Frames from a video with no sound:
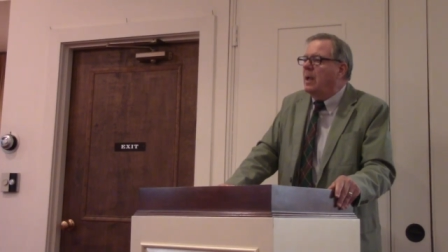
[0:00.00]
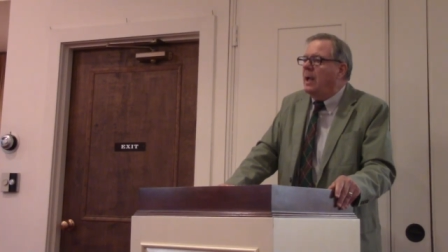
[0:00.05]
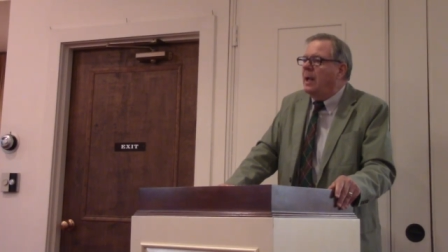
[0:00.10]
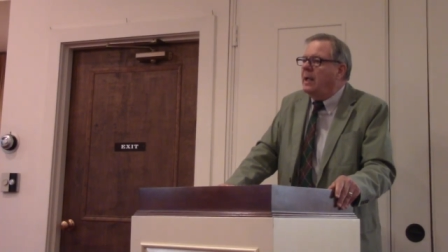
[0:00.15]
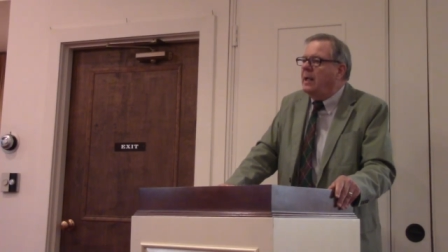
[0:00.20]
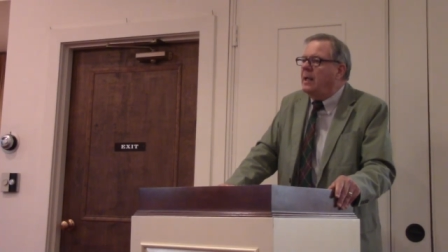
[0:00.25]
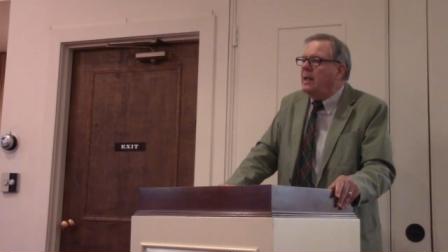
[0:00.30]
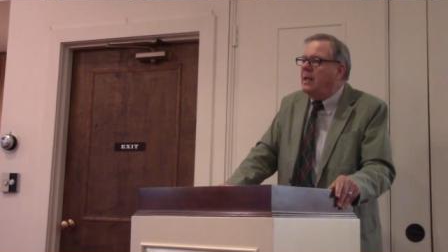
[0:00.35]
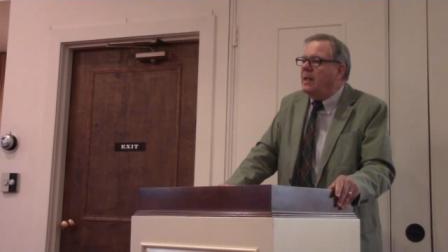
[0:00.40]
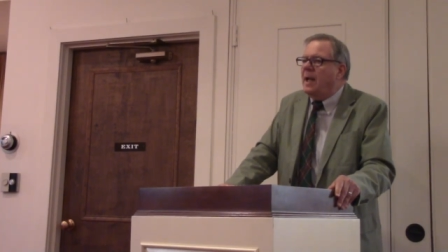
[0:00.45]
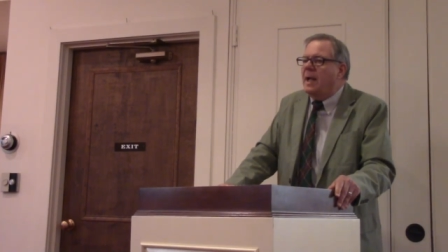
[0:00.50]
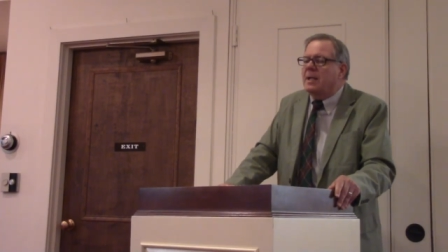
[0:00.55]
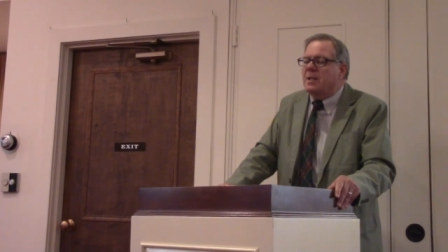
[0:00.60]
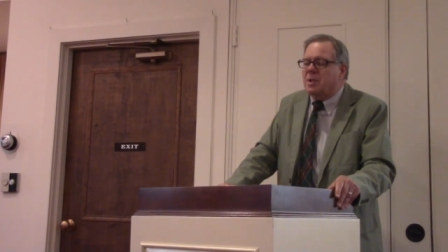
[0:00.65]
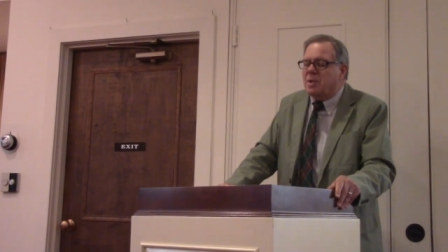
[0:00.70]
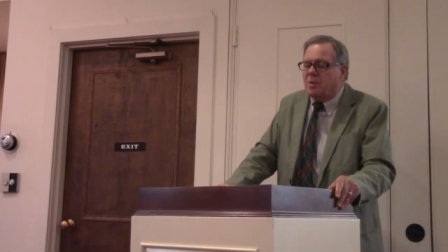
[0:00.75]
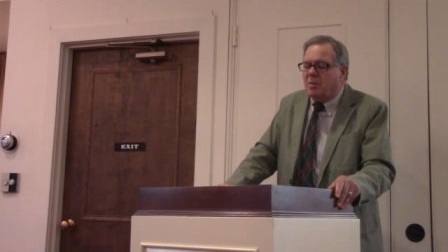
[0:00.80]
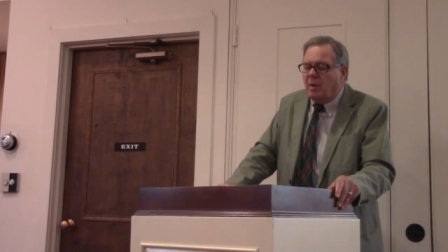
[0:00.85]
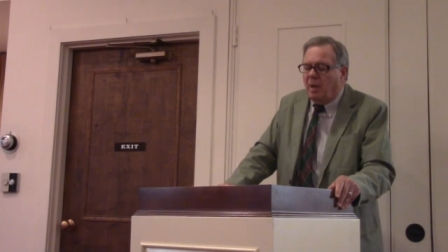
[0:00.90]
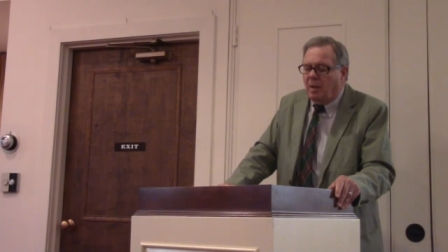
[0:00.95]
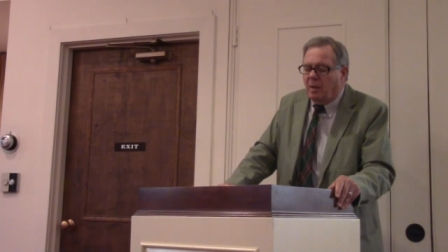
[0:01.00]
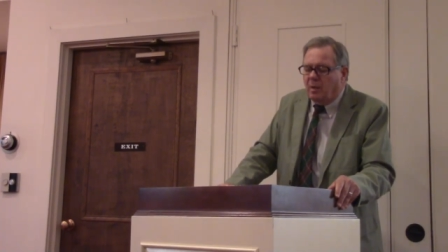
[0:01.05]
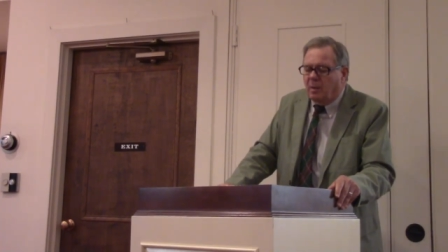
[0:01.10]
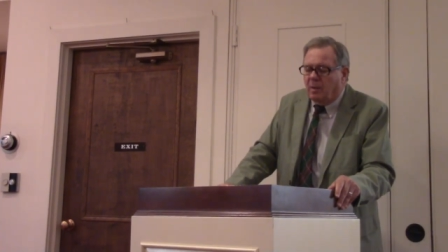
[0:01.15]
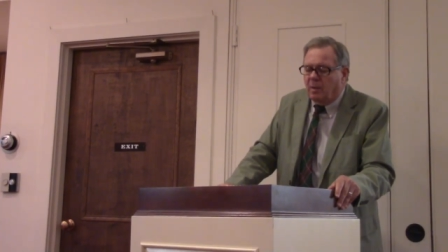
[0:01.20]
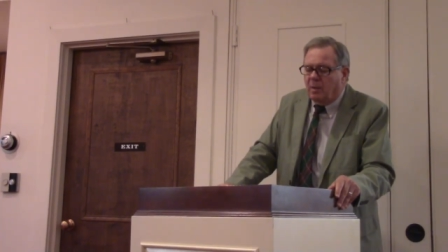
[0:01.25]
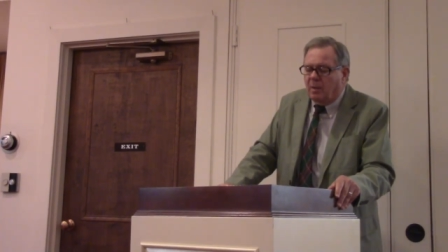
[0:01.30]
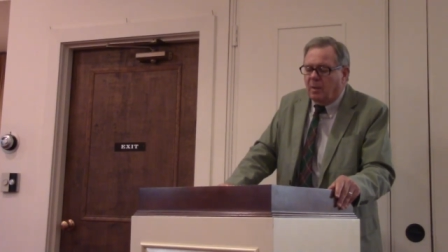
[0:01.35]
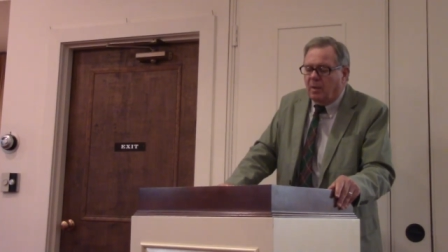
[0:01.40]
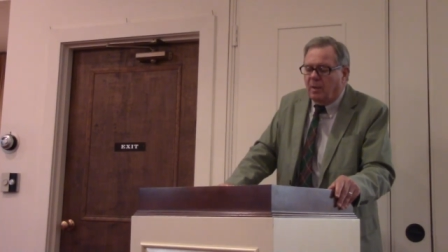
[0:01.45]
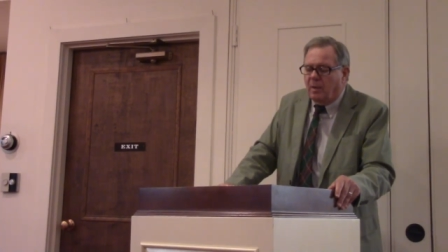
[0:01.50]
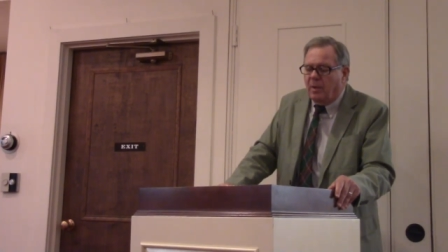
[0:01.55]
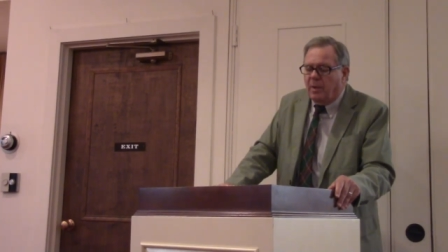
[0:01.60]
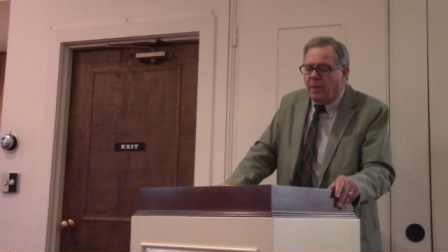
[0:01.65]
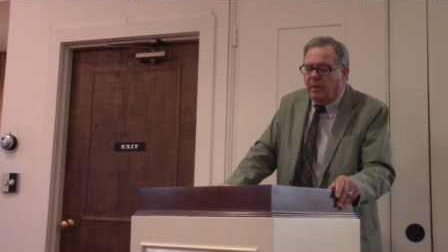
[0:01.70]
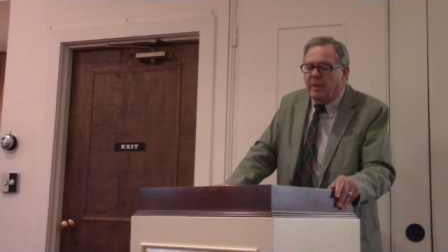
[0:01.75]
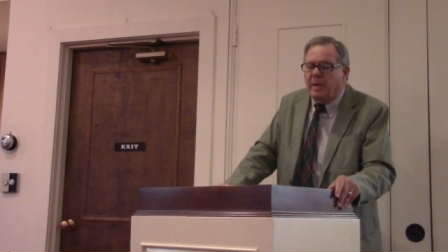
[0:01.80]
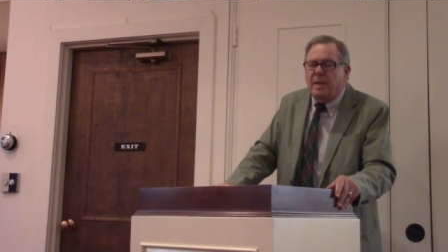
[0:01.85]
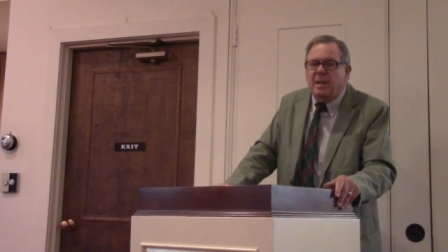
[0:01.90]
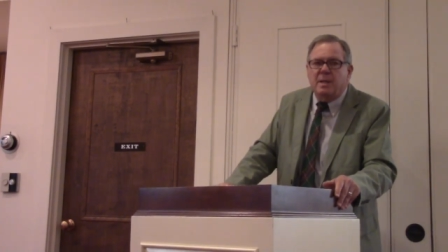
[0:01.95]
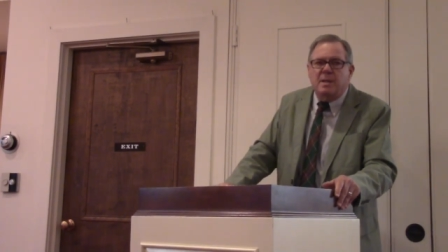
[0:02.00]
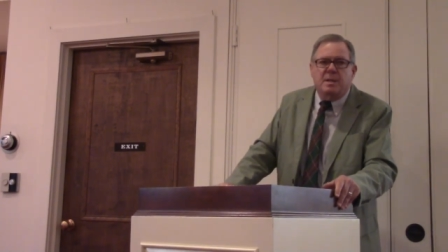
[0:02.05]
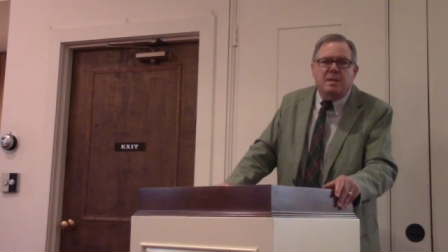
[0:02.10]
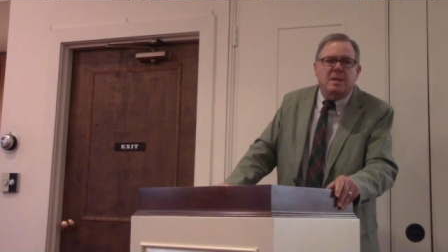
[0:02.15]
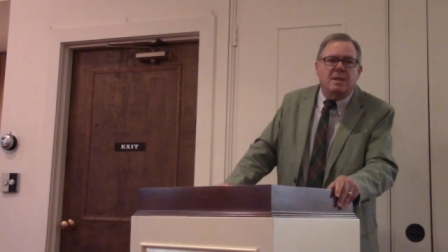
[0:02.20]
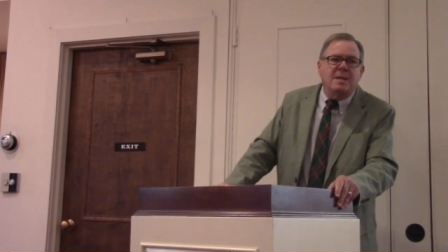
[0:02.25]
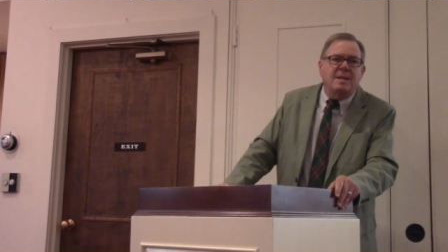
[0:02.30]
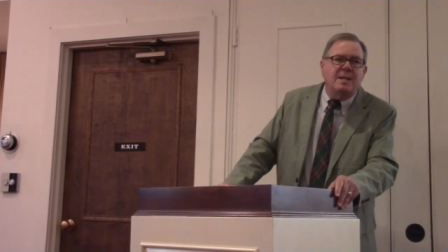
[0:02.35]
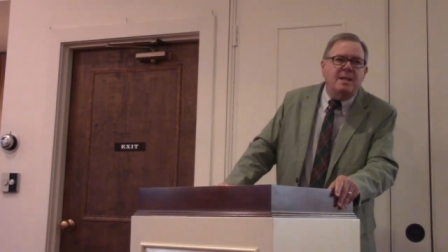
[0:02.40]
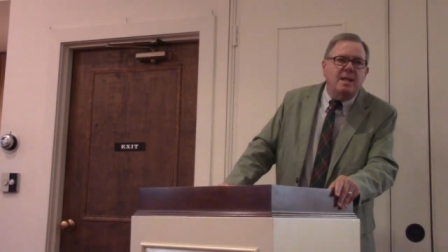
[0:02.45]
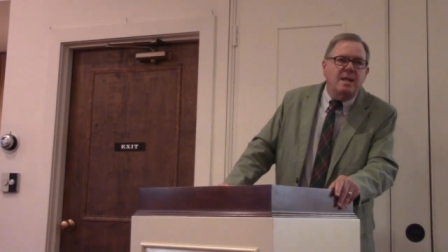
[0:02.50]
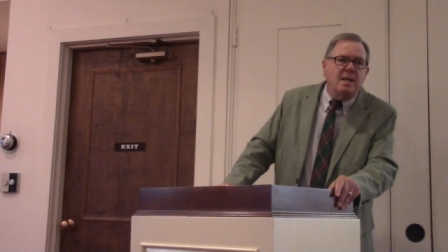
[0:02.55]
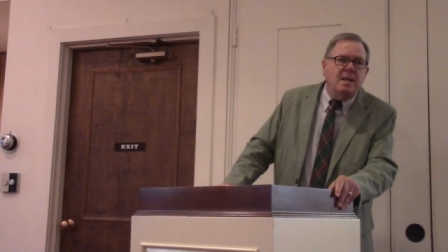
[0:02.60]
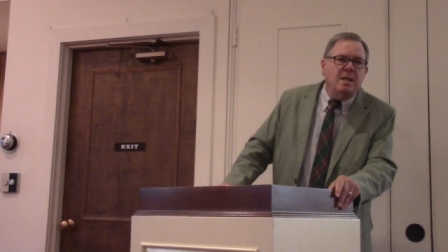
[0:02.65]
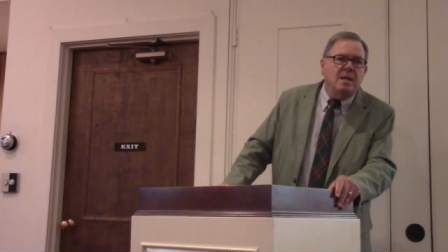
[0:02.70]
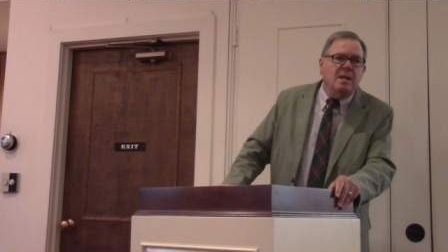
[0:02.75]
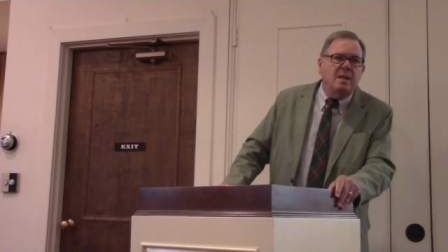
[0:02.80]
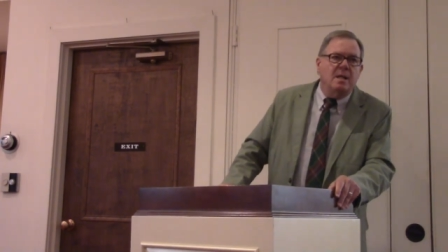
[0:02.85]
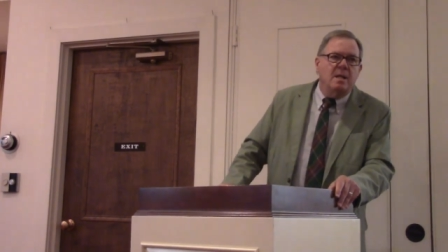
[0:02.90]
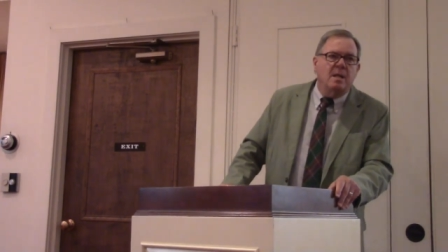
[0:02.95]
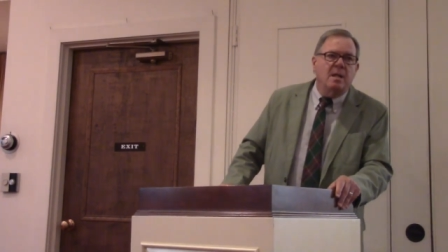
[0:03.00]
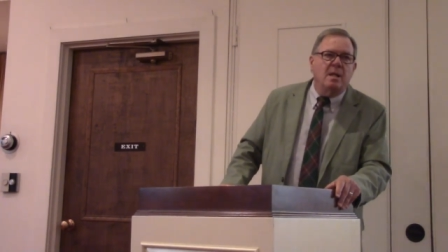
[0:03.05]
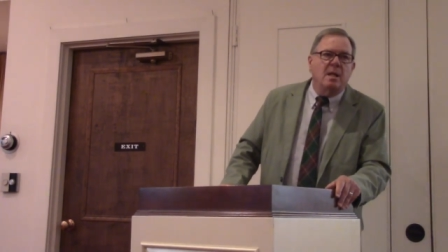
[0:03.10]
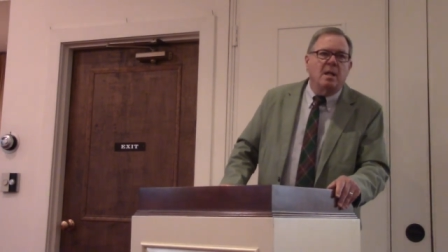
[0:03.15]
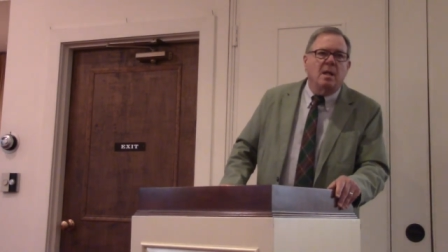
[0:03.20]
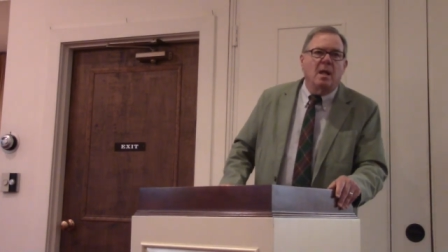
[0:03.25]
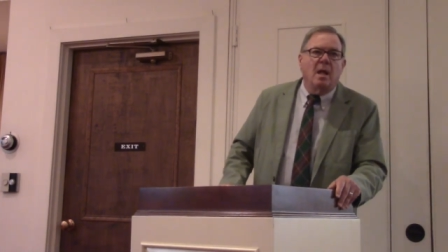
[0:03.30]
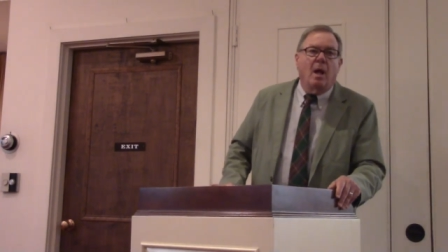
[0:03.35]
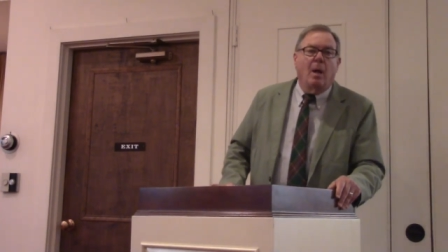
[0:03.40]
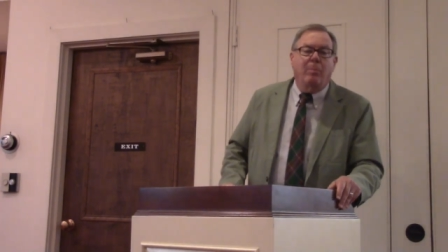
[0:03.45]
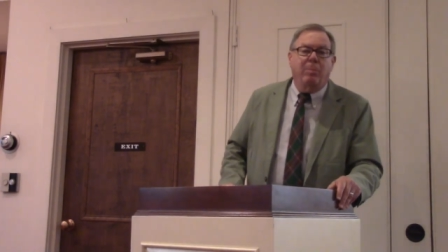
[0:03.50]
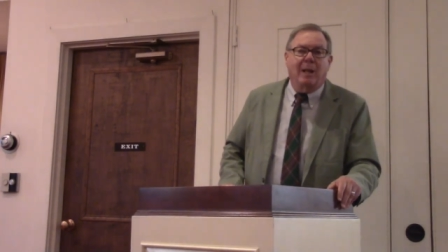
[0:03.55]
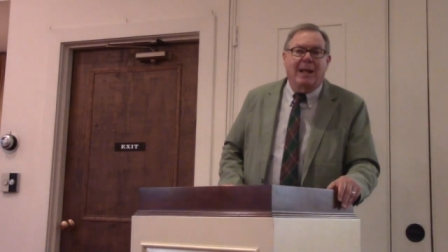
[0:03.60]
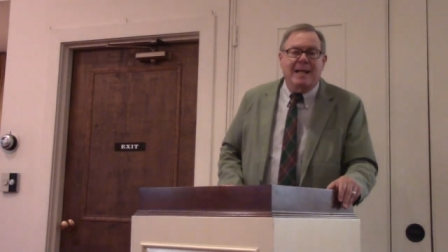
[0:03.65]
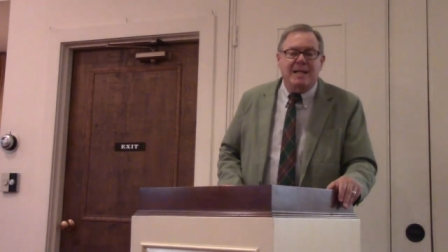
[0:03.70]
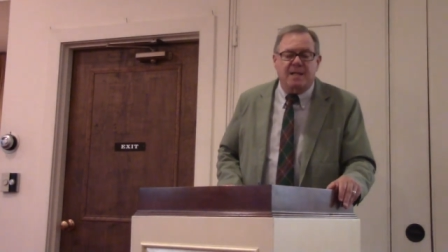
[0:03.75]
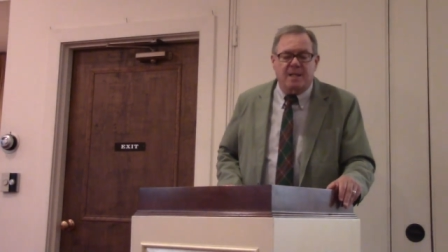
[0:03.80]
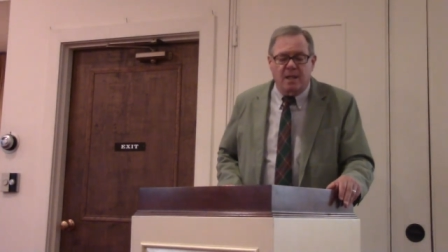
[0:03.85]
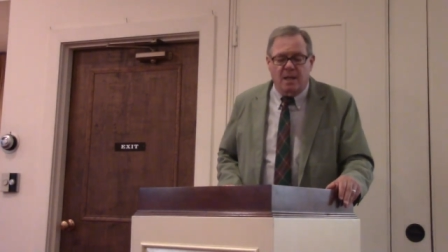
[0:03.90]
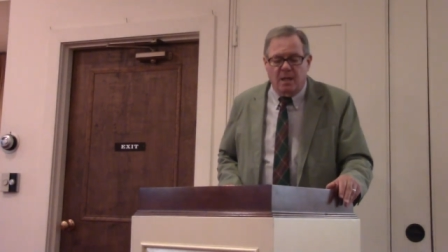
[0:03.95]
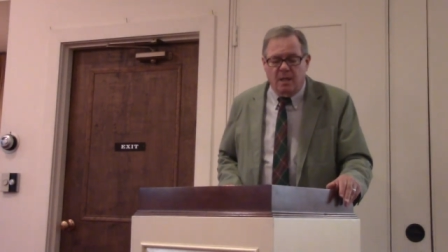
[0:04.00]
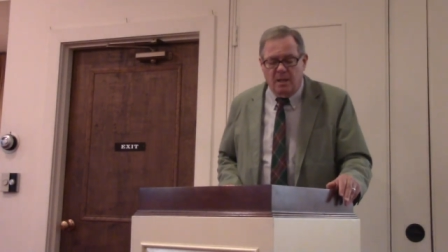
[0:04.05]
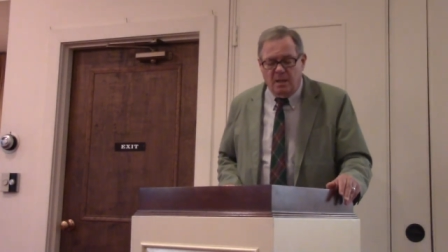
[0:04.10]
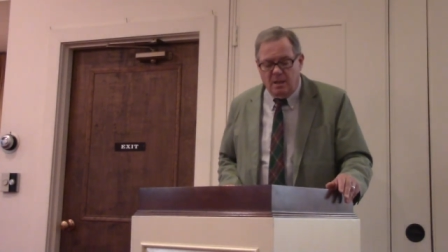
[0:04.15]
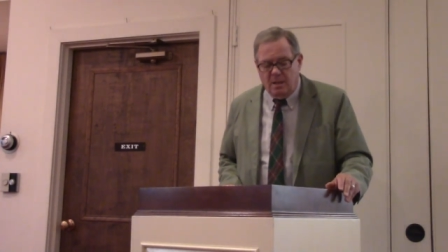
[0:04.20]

And in that struggle, there is indeed a blessing.